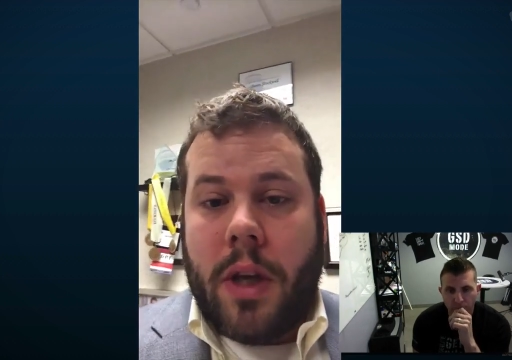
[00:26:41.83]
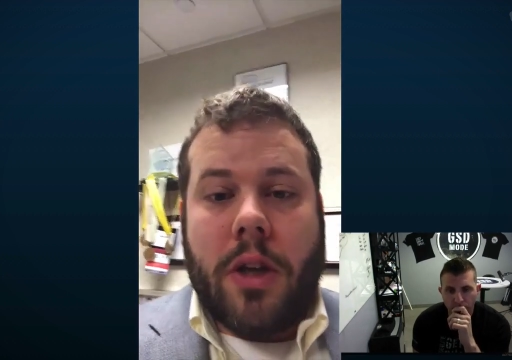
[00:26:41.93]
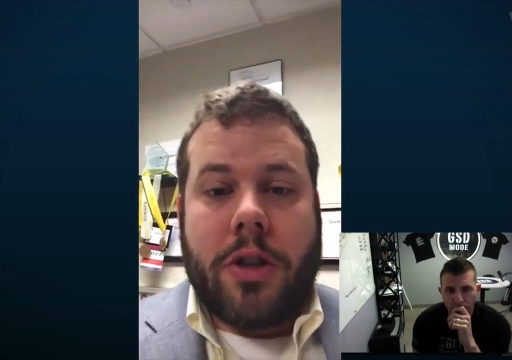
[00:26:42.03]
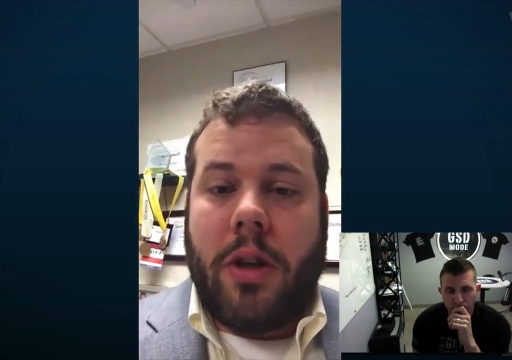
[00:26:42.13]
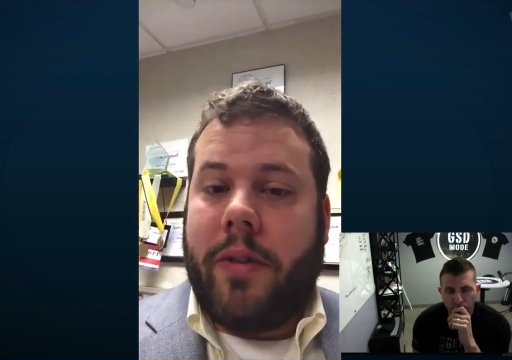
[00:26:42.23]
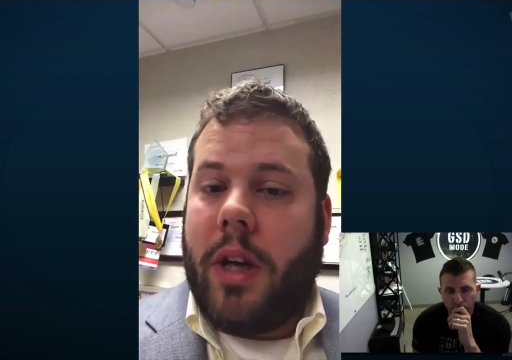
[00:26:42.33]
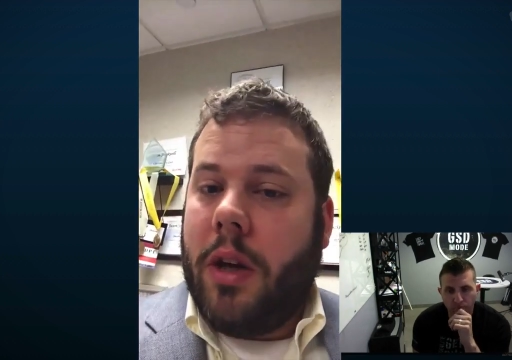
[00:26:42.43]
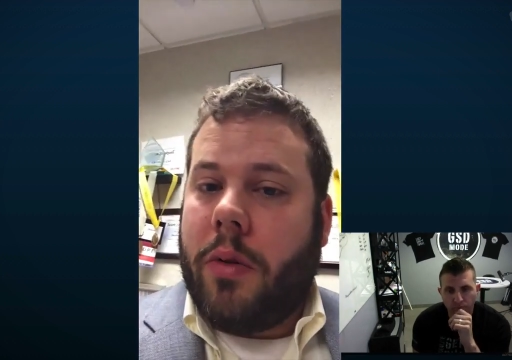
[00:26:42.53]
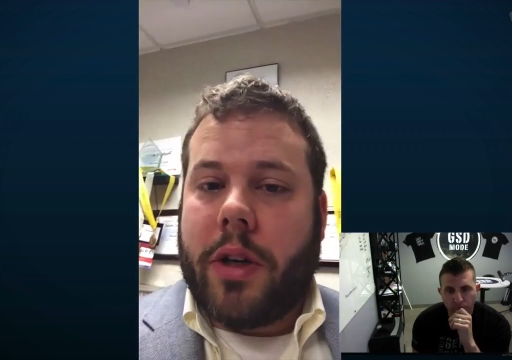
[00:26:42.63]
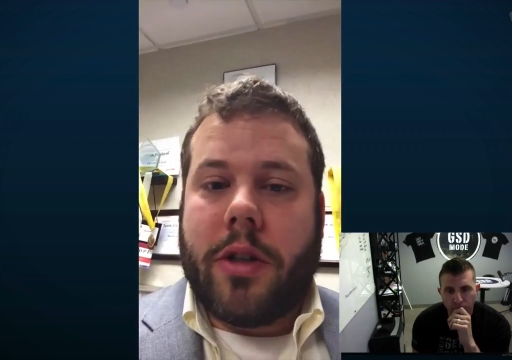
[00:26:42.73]
Speaker 1: Should you have
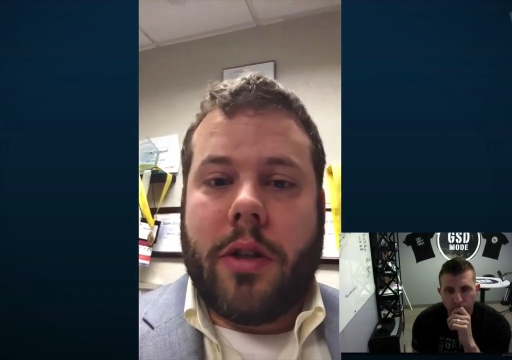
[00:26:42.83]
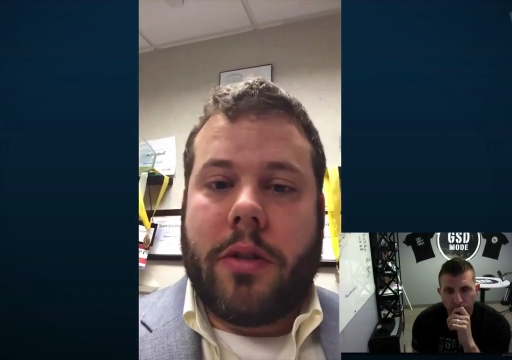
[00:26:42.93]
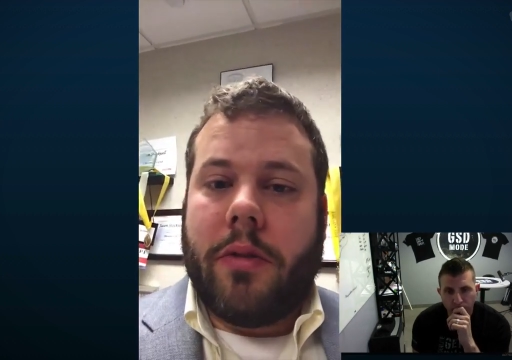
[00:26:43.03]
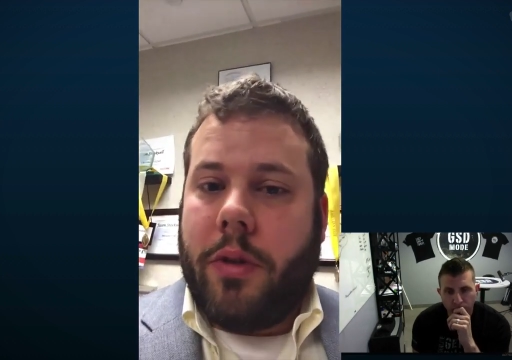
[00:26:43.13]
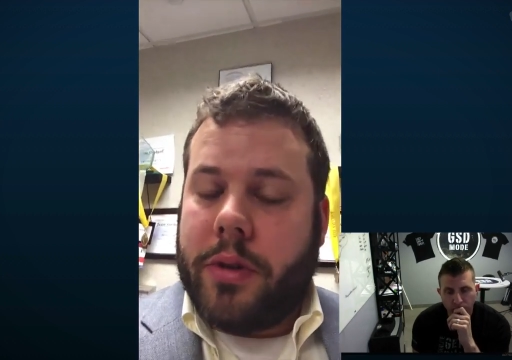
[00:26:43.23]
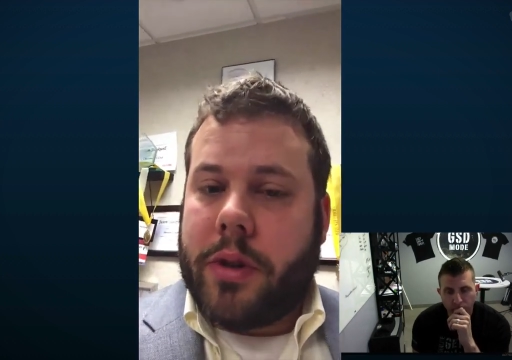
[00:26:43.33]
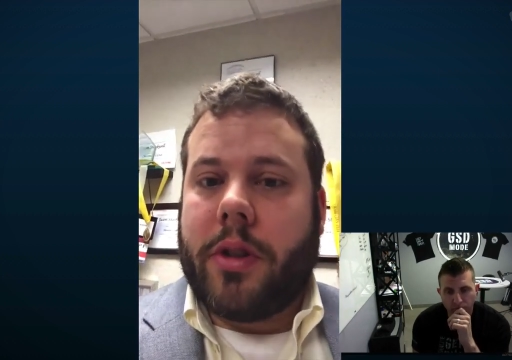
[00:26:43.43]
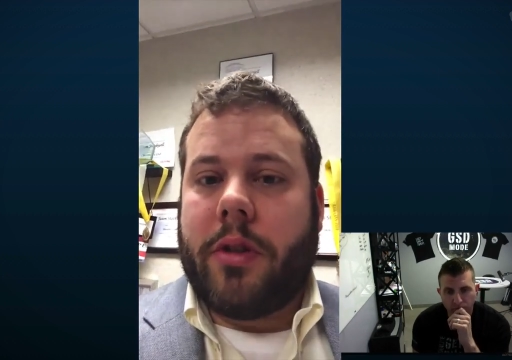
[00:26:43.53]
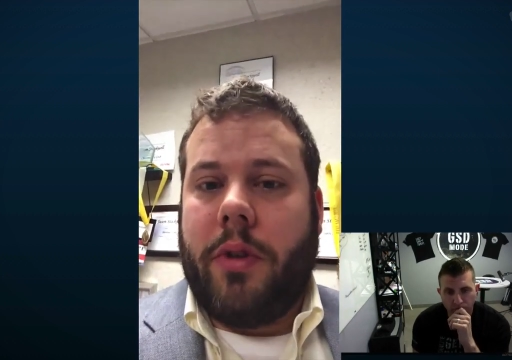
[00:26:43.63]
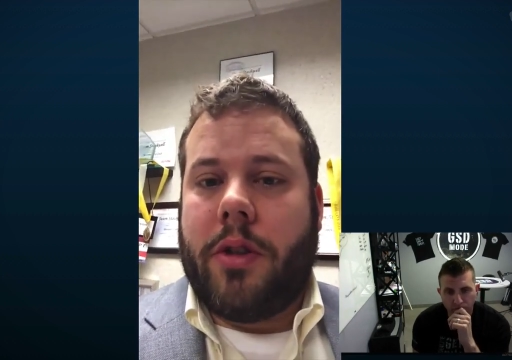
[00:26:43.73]
any questions, use this
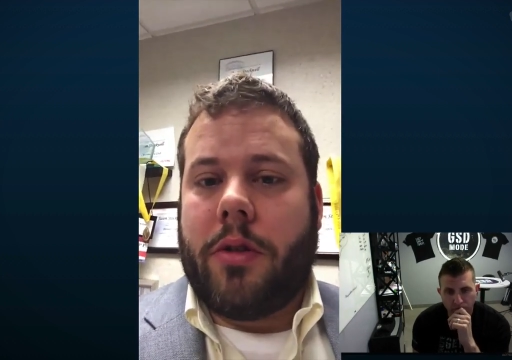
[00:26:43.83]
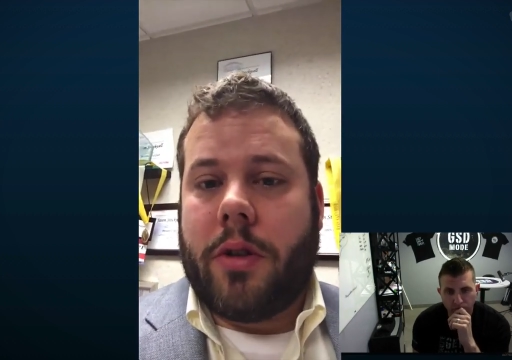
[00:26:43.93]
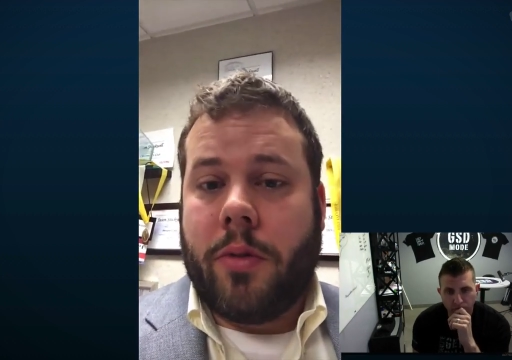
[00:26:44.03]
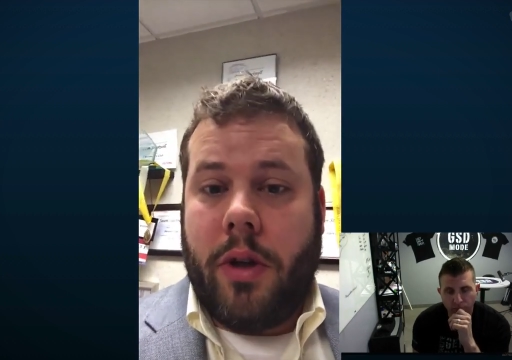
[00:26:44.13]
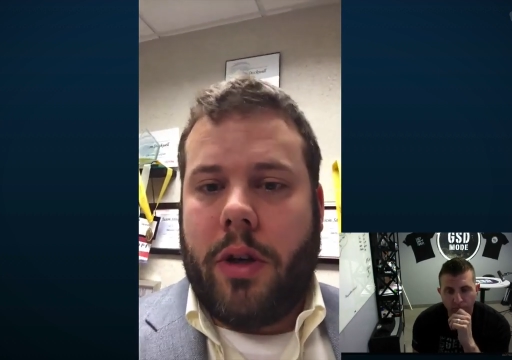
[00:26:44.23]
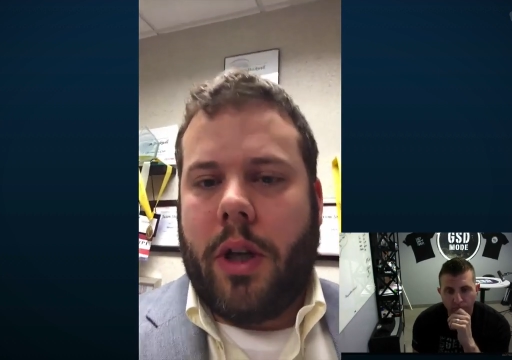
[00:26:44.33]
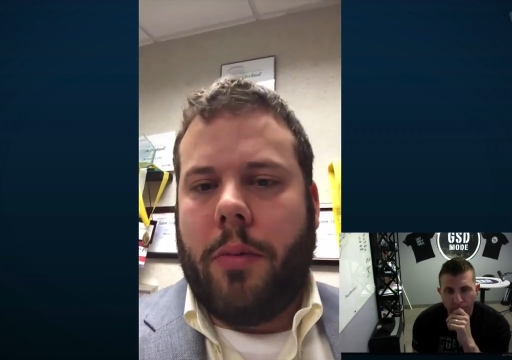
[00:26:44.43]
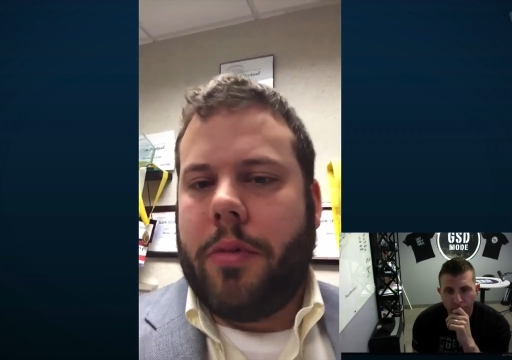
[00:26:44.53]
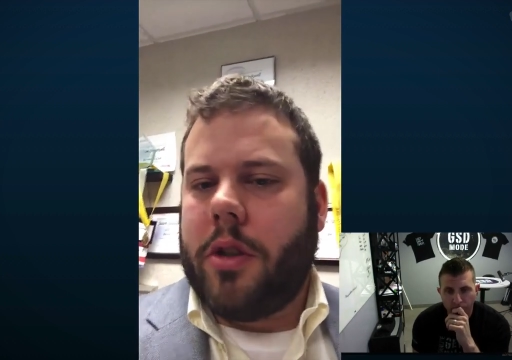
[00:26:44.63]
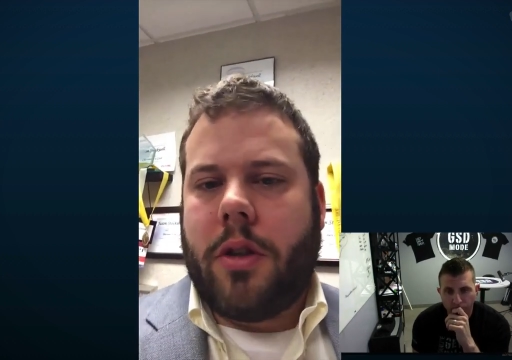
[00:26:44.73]
as a resource. We're here to
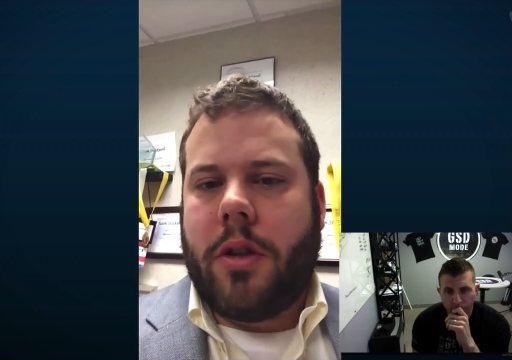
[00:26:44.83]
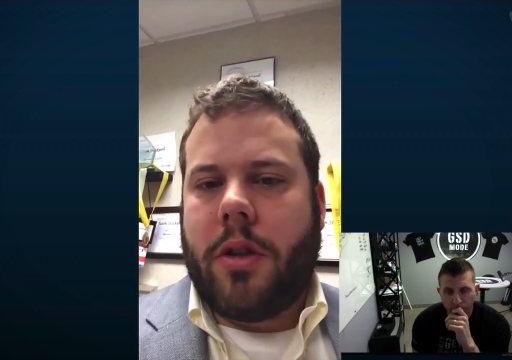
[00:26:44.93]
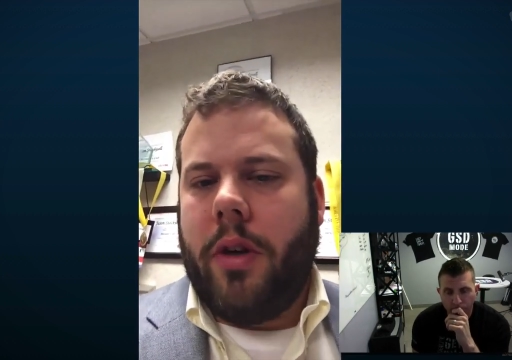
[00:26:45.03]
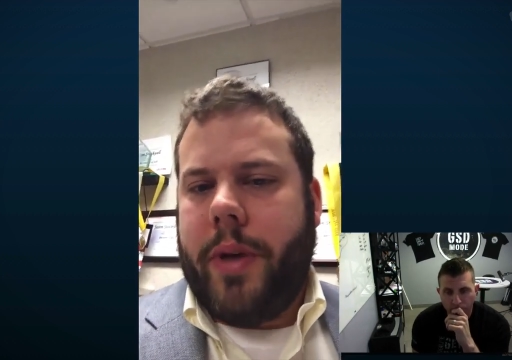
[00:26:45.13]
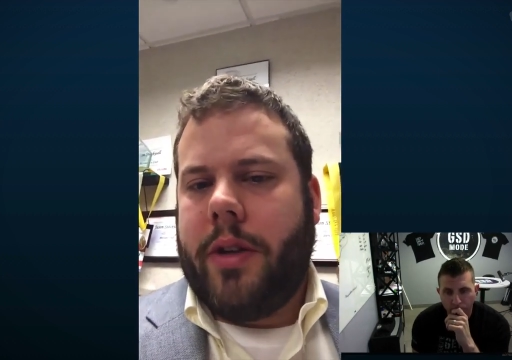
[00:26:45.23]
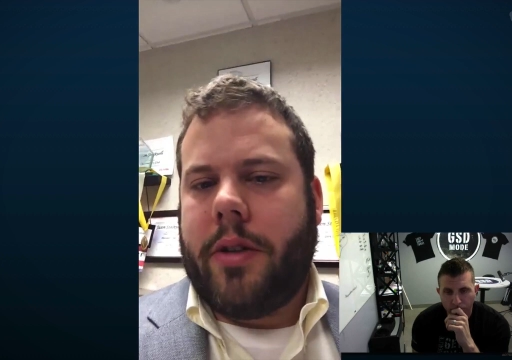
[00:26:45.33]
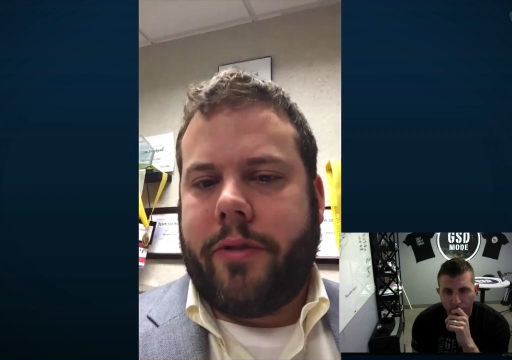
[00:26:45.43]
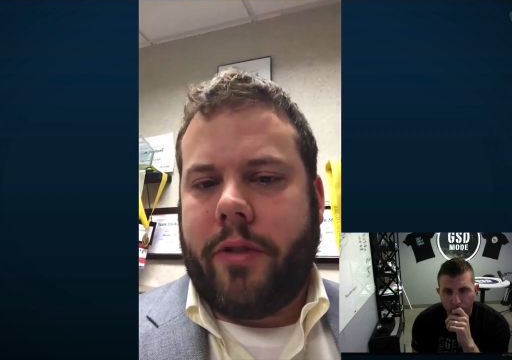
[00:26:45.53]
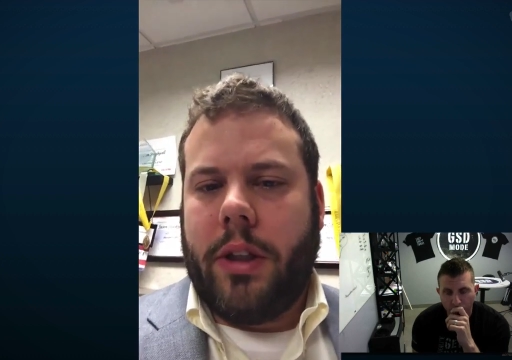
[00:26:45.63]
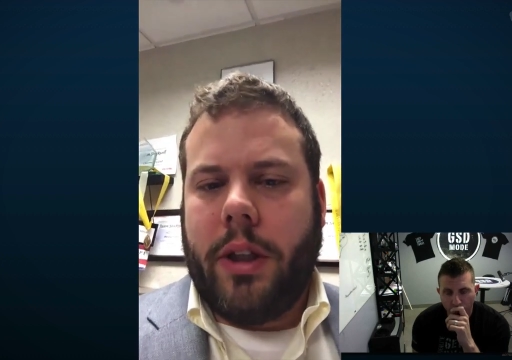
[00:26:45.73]
help." Just a very basic,
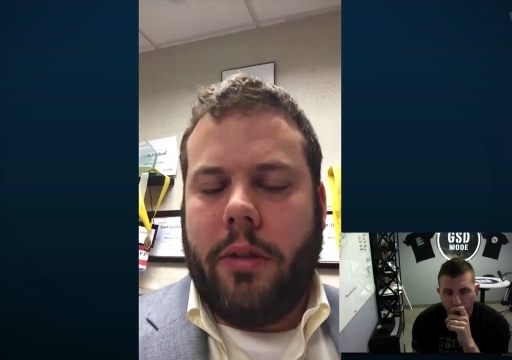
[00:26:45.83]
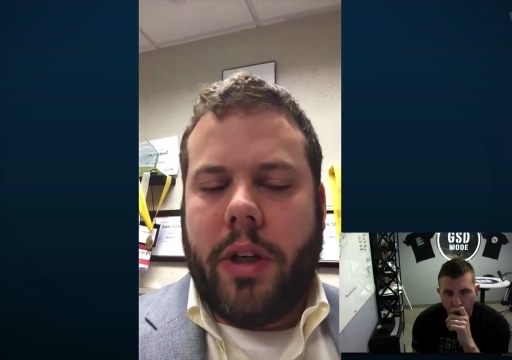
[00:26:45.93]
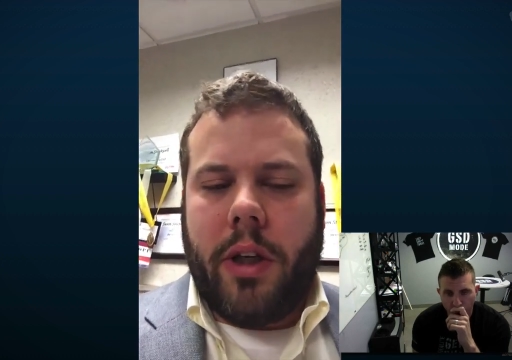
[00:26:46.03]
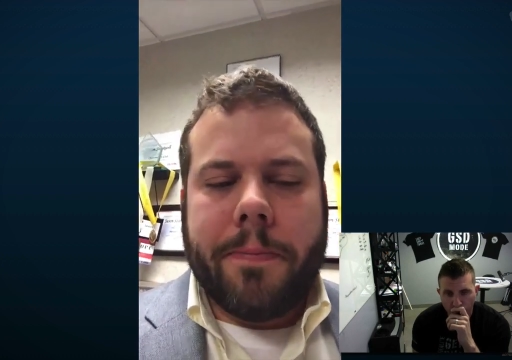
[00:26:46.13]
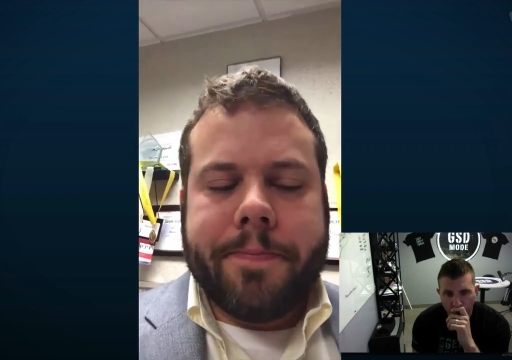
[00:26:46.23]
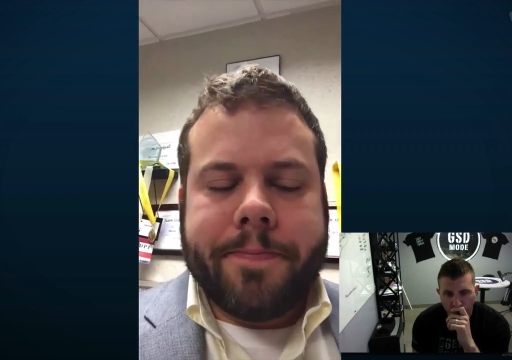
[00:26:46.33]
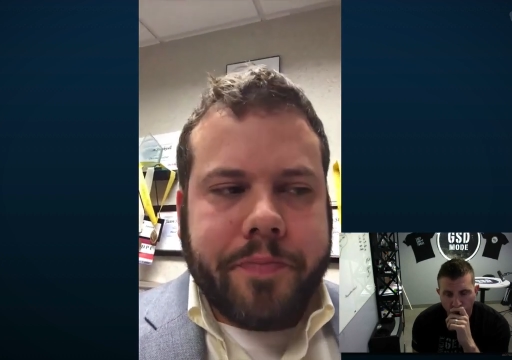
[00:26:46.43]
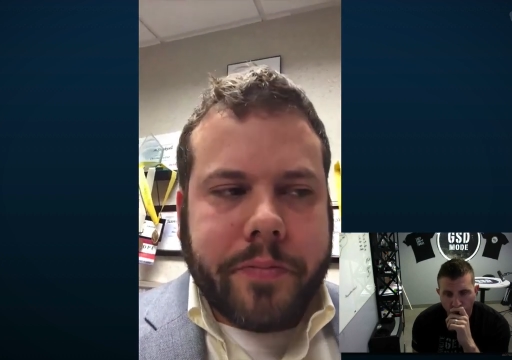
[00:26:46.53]
friendly video.